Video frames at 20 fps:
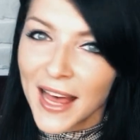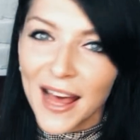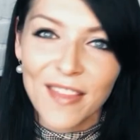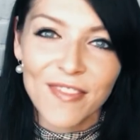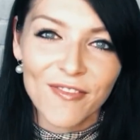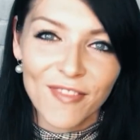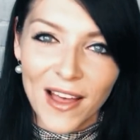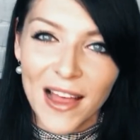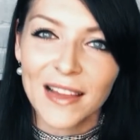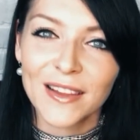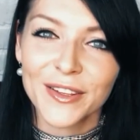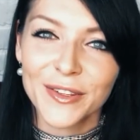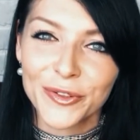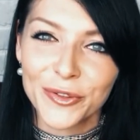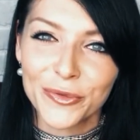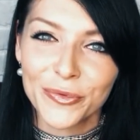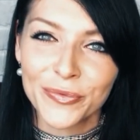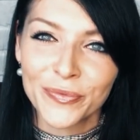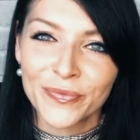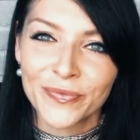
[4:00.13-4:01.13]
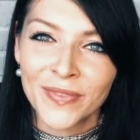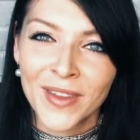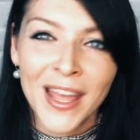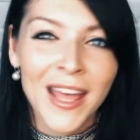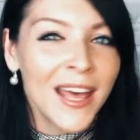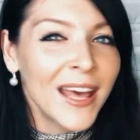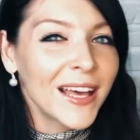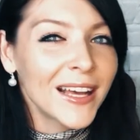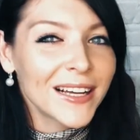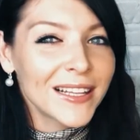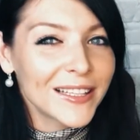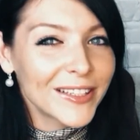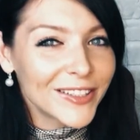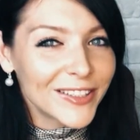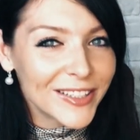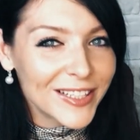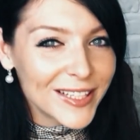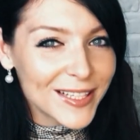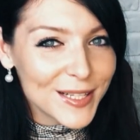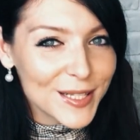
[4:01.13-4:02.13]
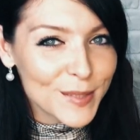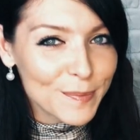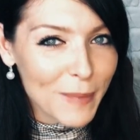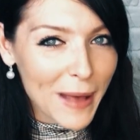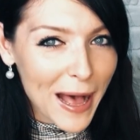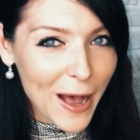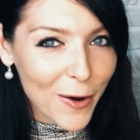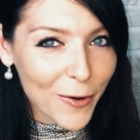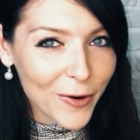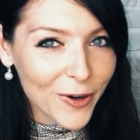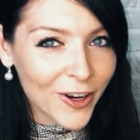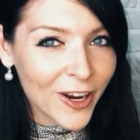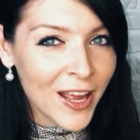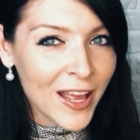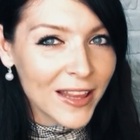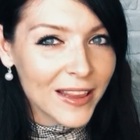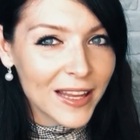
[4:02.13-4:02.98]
that value. Clarity is power